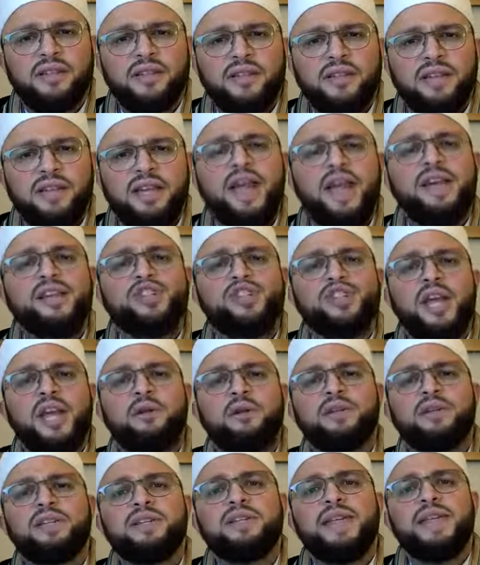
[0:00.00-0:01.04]
He has
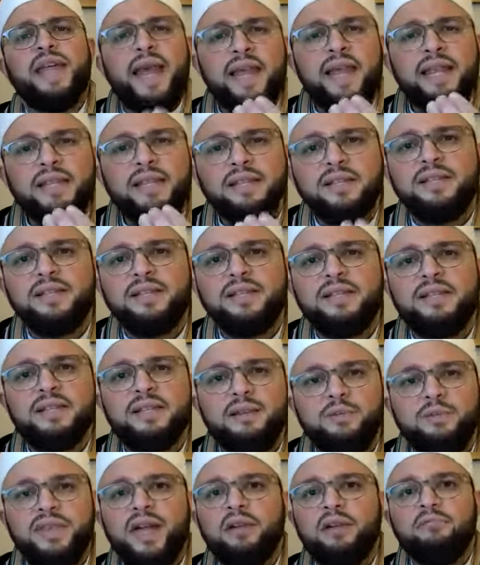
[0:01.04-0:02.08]
showered us endlessly
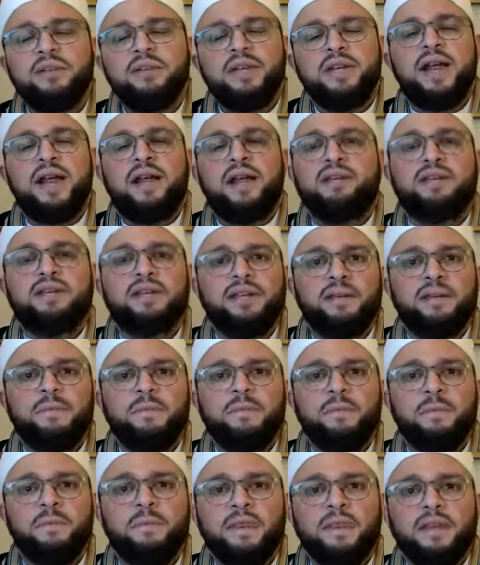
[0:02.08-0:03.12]
with that reality.
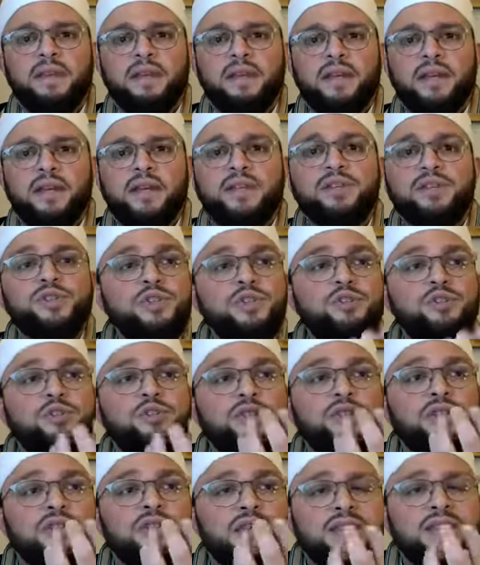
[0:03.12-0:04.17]
And so you
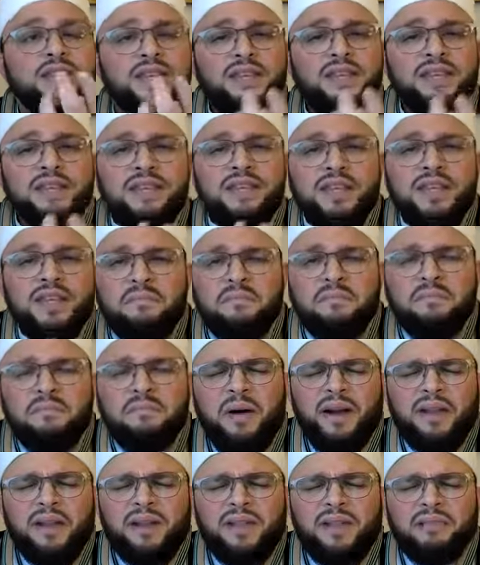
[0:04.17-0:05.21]
see that in the
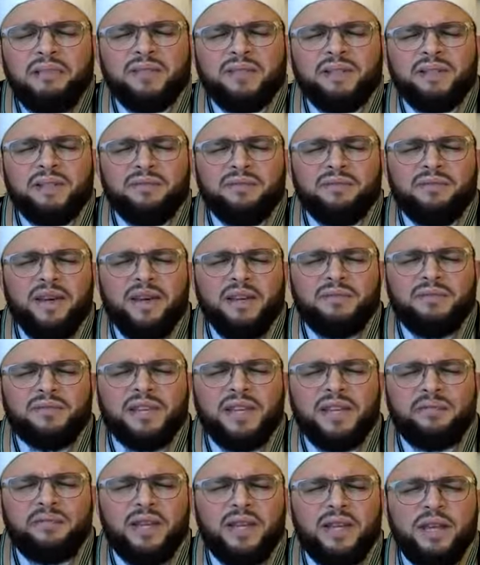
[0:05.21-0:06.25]
embodiment of
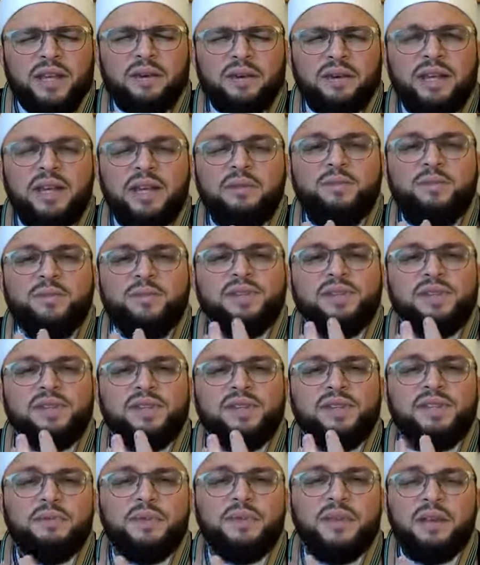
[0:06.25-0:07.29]
Sayyidina Ibrahim,
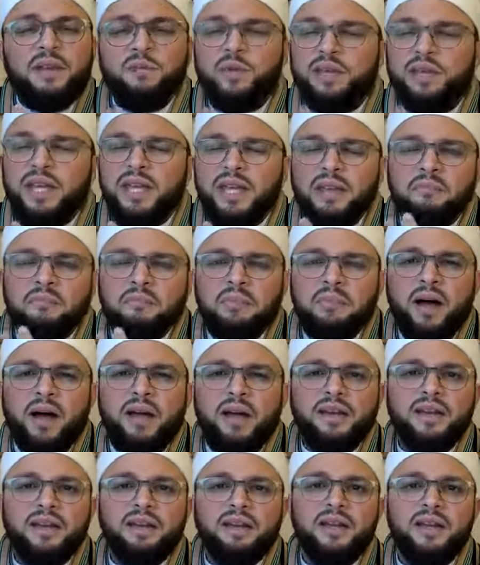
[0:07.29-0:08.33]
was what he
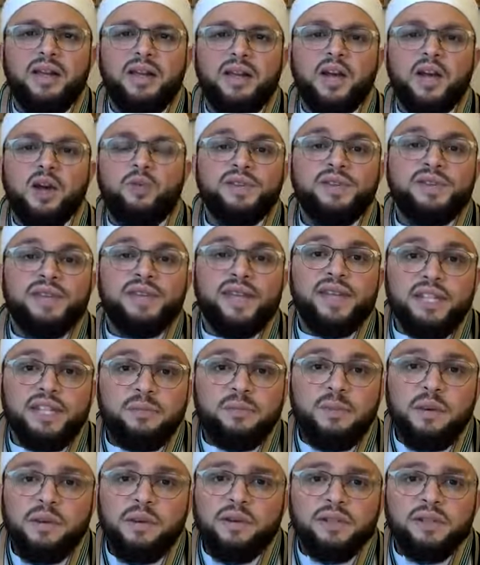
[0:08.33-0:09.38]
embodied was that
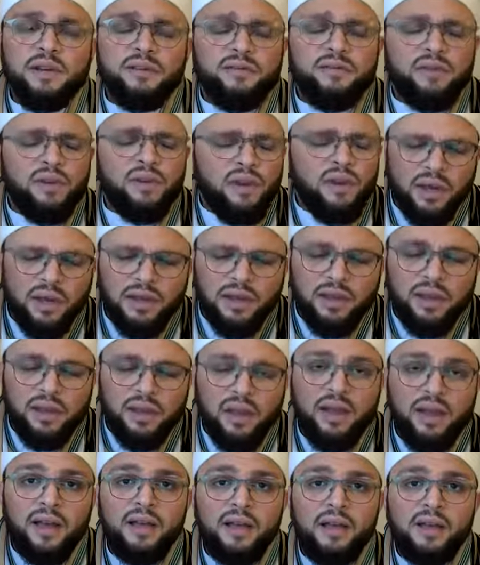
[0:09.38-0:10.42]
spirit of, oh
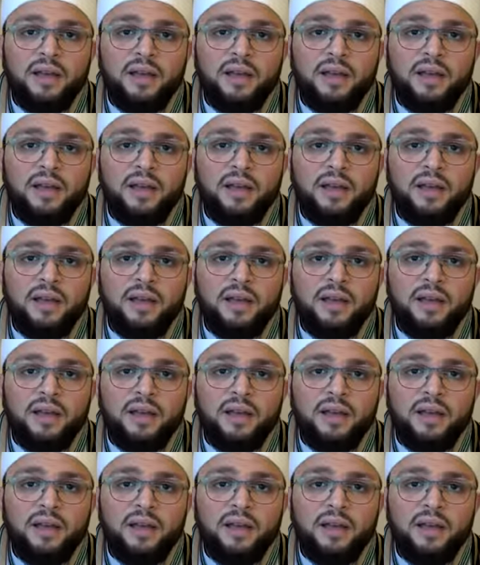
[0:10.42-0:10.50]
Allah,